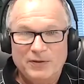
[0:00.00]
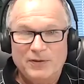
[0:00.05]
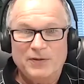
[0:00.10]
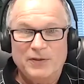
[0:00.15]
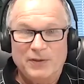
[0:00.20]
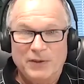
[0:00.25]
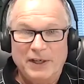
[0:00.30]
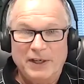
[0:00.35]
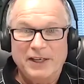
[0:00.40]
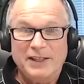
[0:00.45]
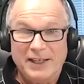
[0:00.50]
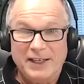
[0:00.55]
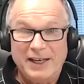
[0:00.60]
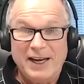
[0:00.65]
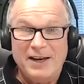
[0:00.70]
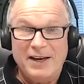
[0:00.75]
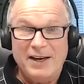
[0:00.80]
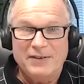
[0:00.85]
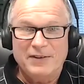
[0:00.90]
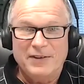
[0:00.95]
free at the
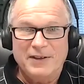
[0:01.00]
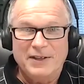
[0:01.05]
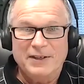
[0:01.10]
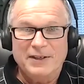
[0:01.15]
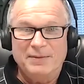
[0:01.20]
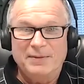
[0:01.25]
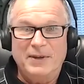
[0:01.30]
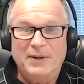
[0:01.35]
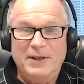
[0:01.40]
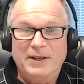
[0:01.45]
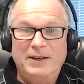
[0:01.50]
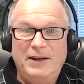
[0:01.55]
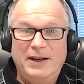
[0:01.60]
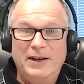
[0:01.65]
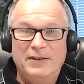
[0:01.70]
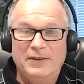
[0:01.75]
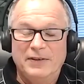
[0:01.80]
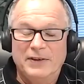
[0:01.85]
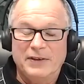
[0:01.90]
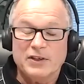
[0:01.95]
end of
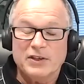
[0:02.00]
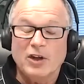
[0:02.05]
its